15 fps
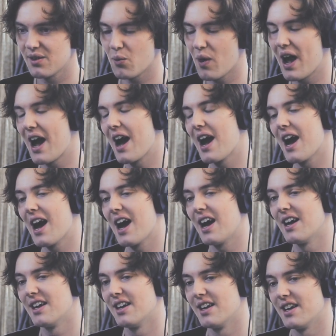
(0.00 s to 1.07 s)
Wow.
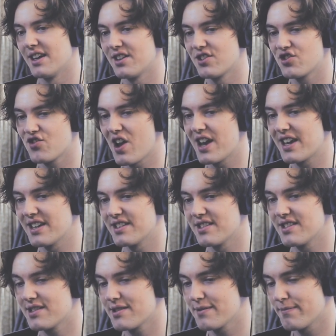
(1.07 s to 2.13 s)
Stray
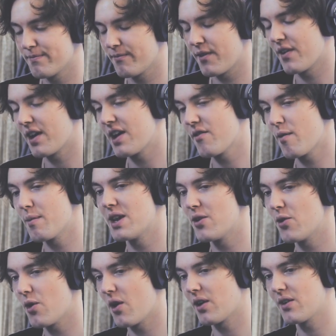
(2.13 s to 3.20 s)
Kids. If I ever meet
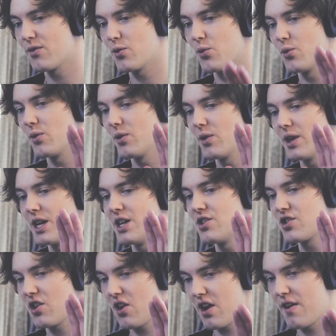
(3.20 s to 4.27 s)
you, I'll give you
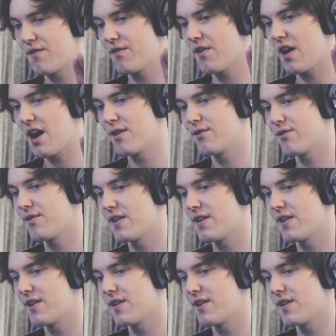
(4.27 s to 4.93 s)
each a high five.